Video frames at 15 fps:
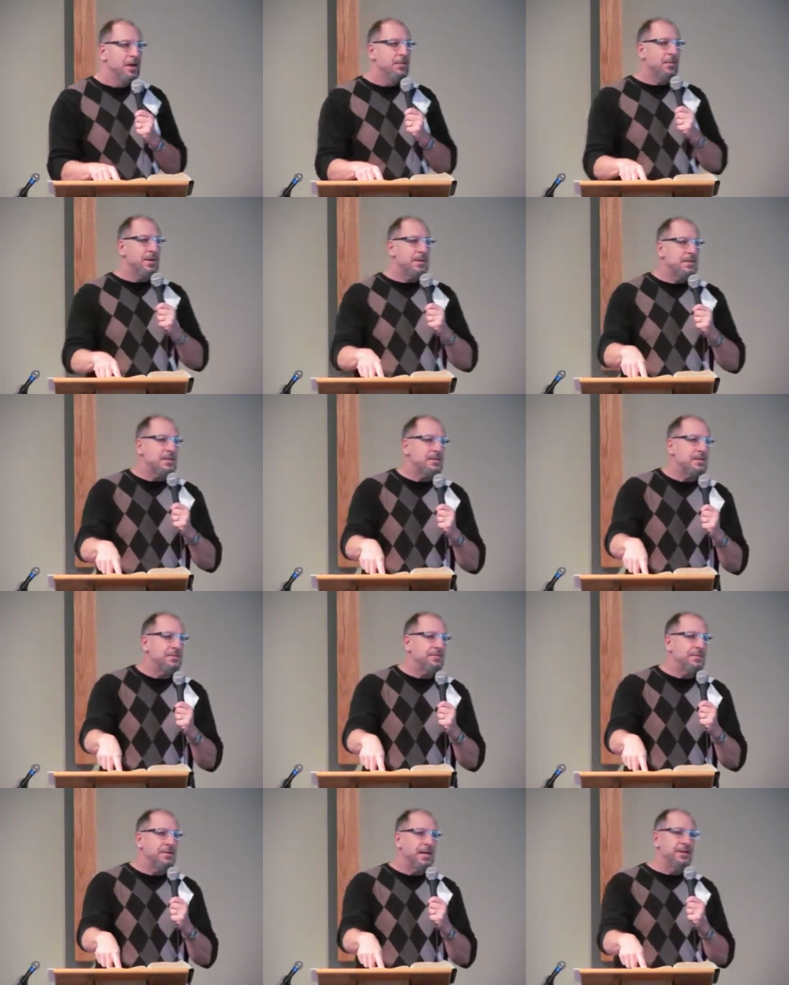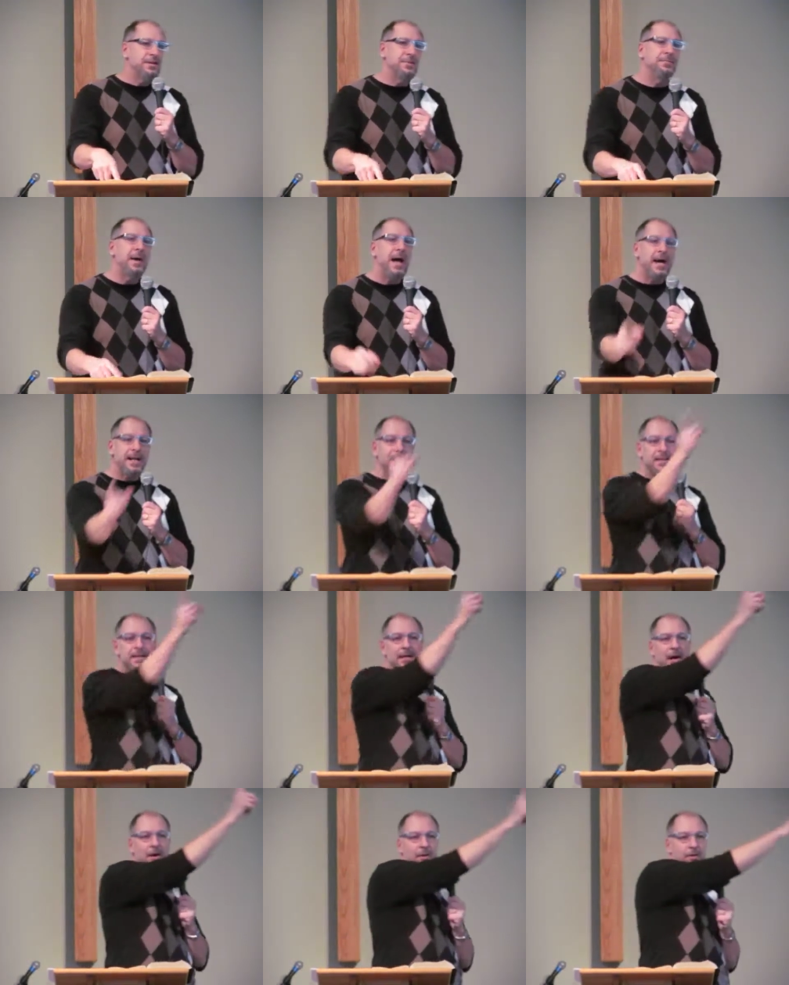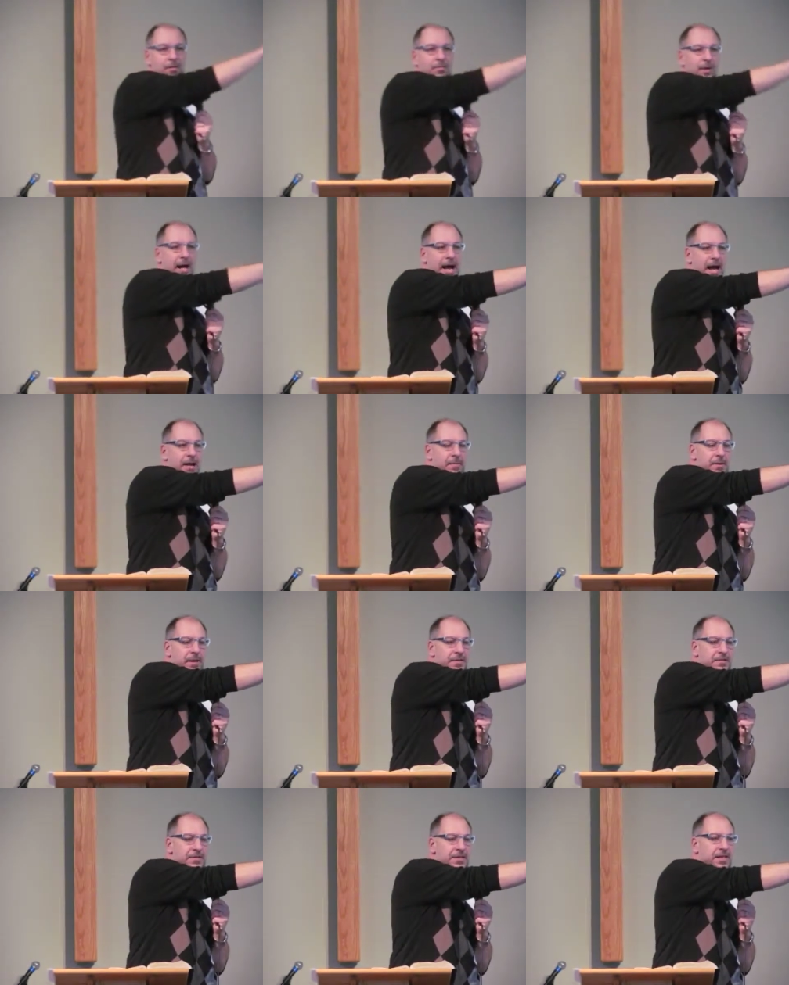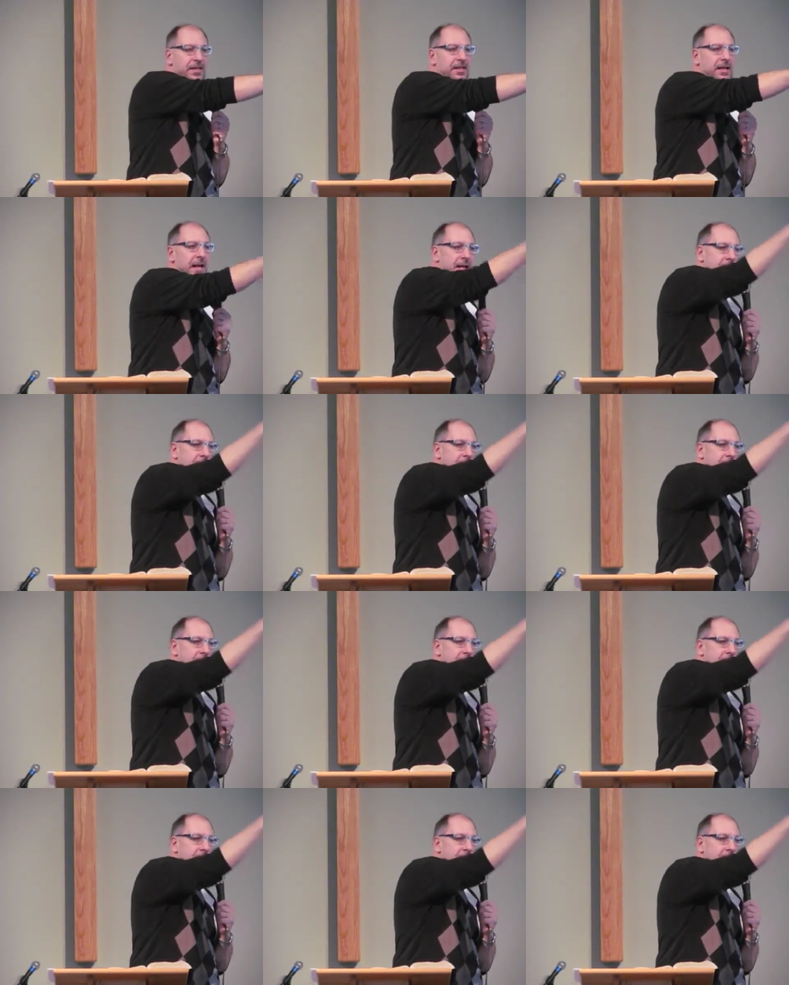What's the sinful nature? Back in the garden when Adam and Eve sinned,